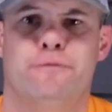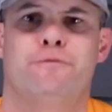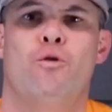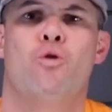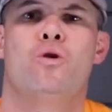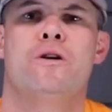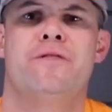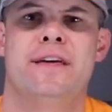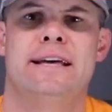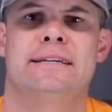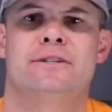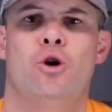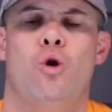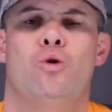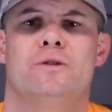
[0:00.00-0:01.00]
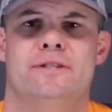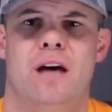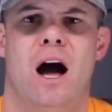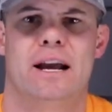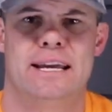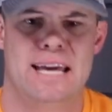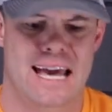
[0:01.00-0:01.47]
for this hole
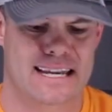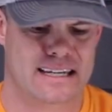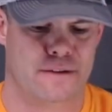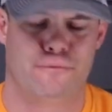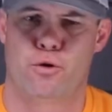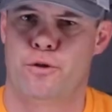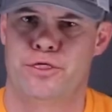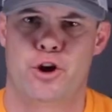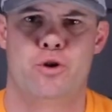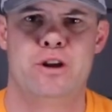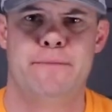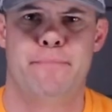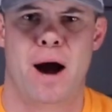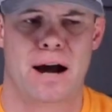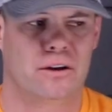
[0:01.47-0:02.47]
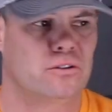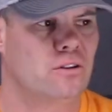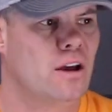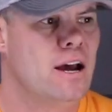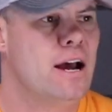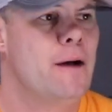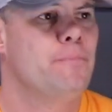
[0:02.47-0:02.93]
saw kit for thirty bucks.
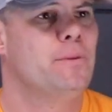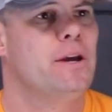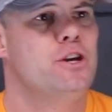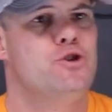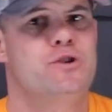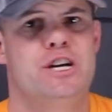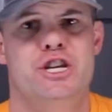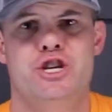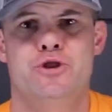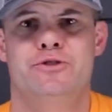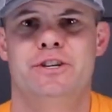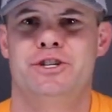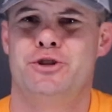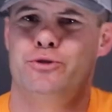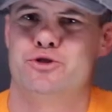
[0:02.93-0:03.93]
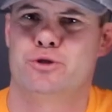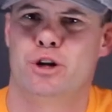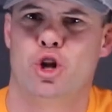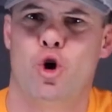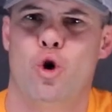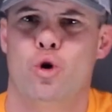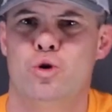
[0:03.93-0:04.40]
You can use it to drill
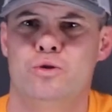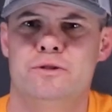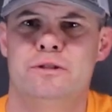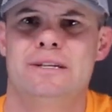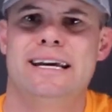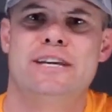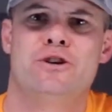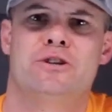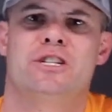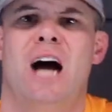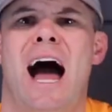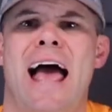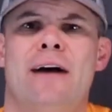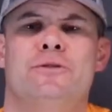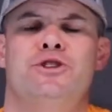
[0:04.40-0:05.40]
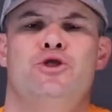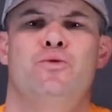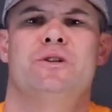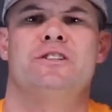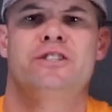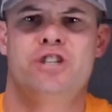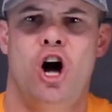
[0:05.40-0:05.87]
holes in your tile to
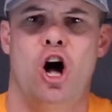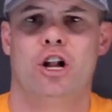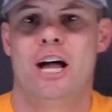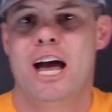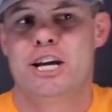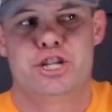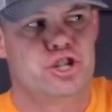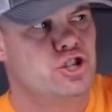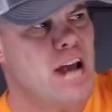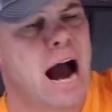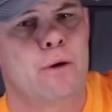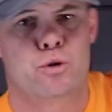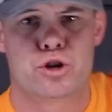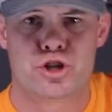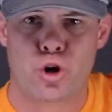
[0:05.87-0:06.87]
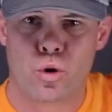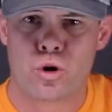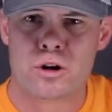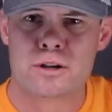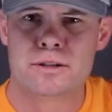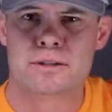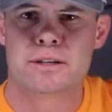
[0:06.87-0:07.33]
install shower
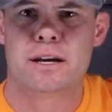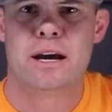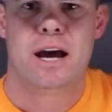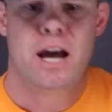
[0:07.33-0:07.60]
doors.